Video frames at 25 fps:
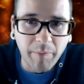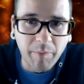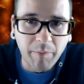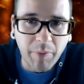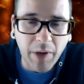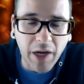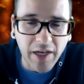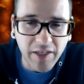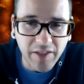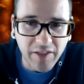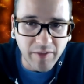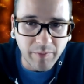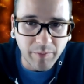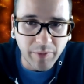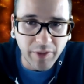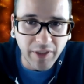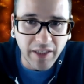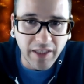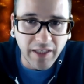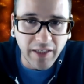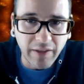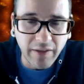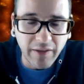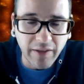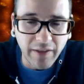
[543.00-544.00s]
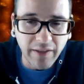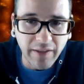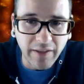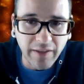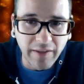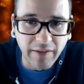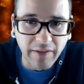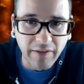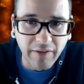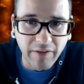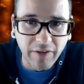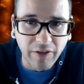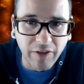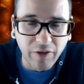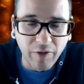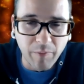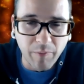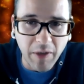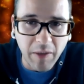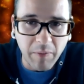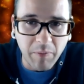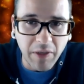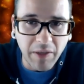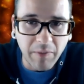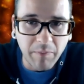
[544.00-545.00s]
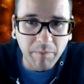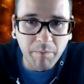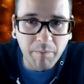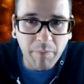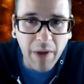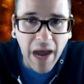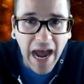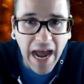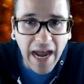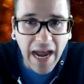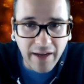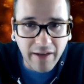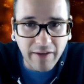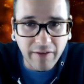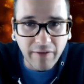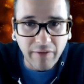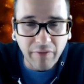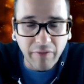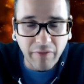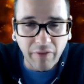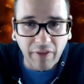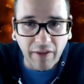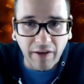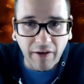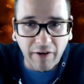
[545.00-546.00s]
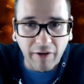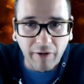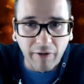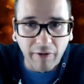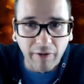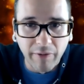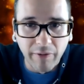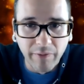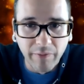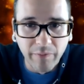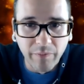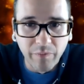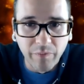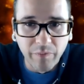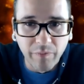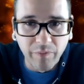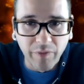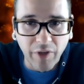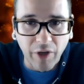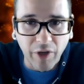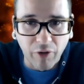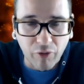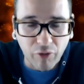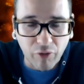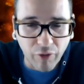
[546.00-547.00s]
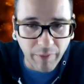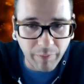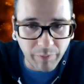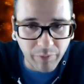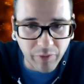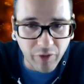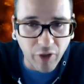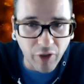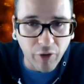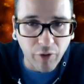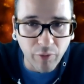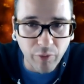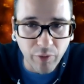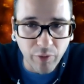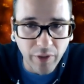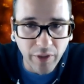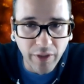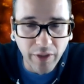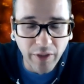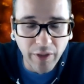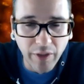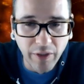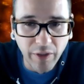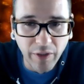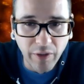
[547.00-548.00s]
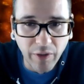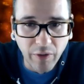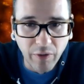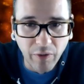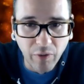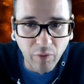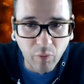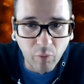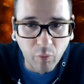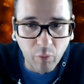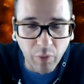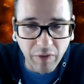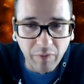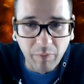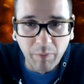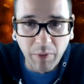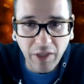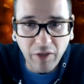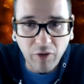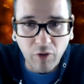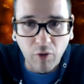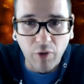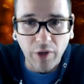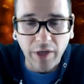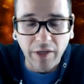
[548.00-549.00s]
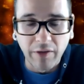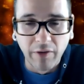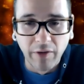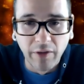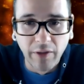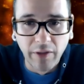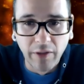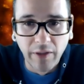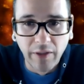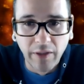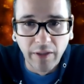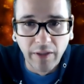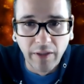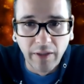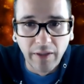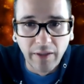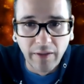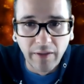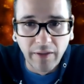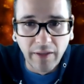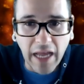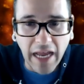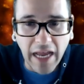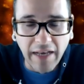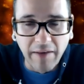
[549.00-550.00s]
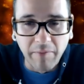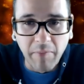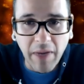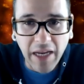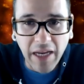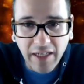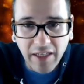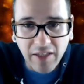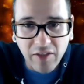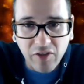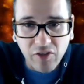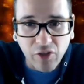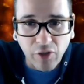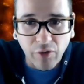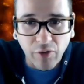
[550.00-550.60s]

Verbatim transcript: possibly, you know, maybe back their their crypto with Bitcoin and make it so